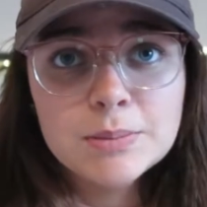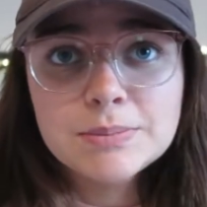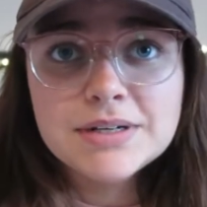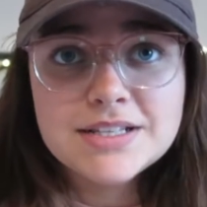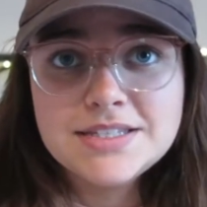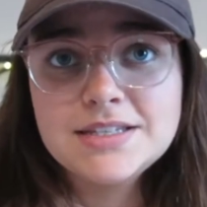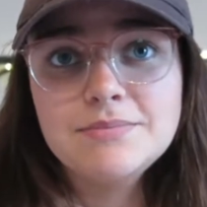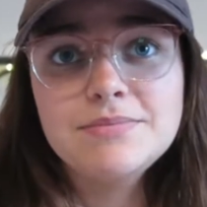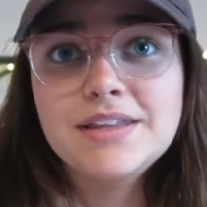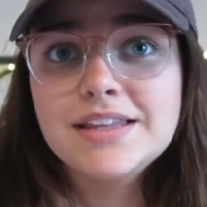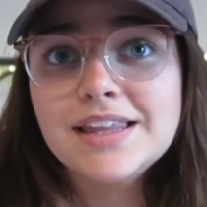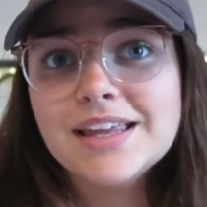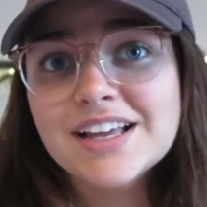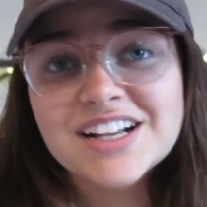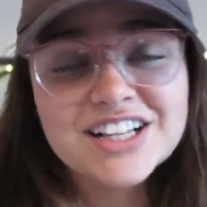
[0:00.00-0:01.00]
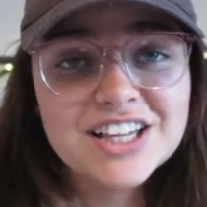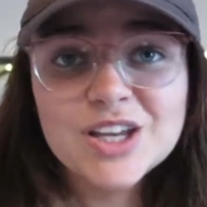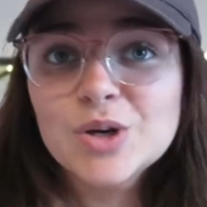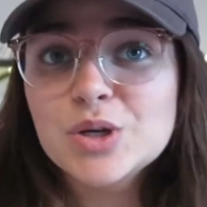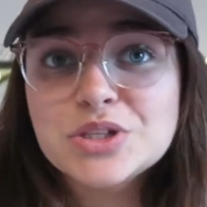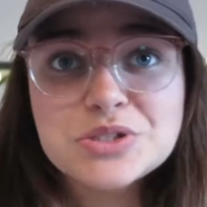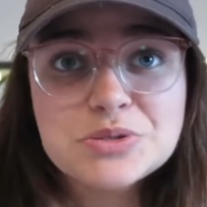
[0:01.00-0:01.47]
but it's something like a
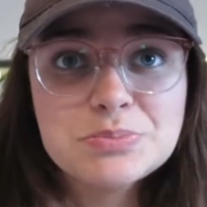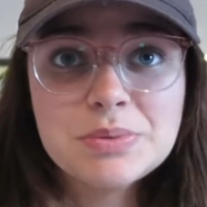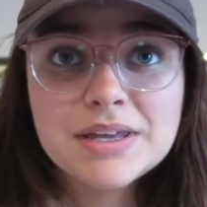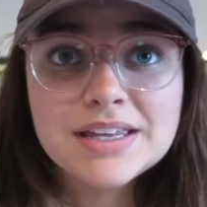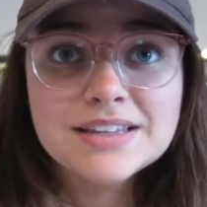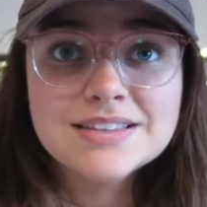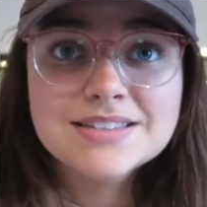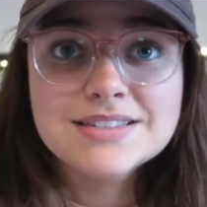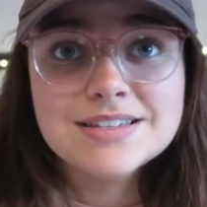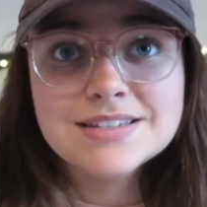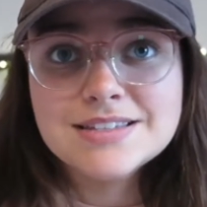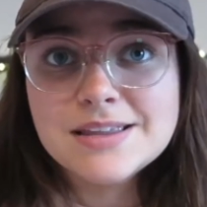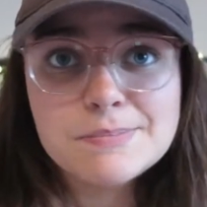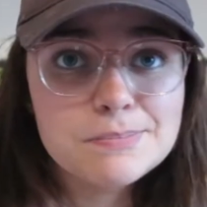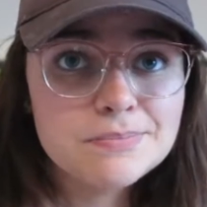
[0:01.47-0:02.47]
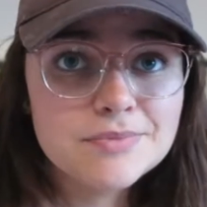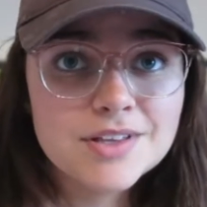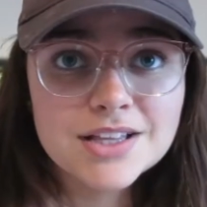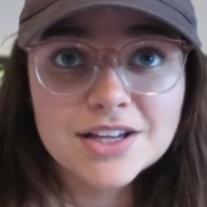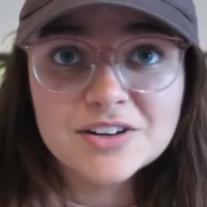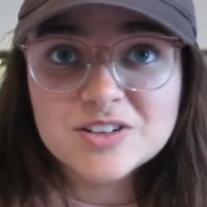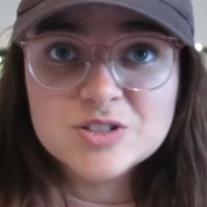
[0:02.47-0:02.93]
clearance pins, Disney
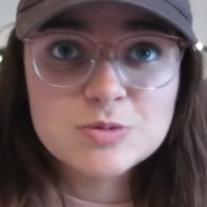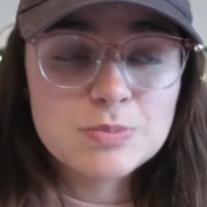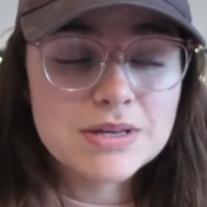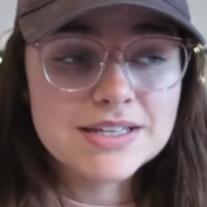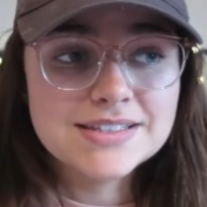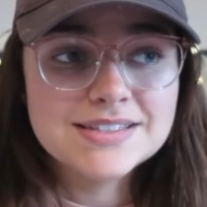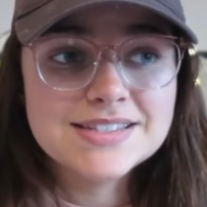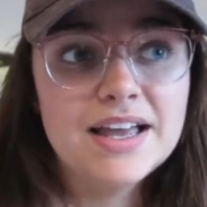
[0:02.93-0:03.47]
clearance pins,